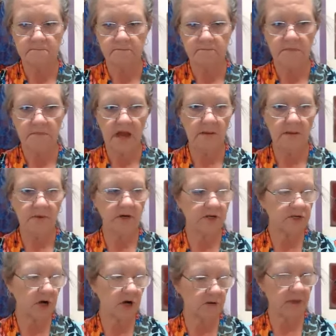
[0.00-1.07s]
I'm going to
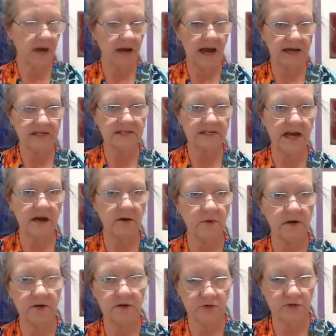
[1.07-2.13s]
turn my lights down while
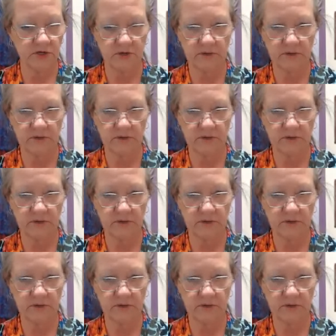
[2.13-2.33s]
you do.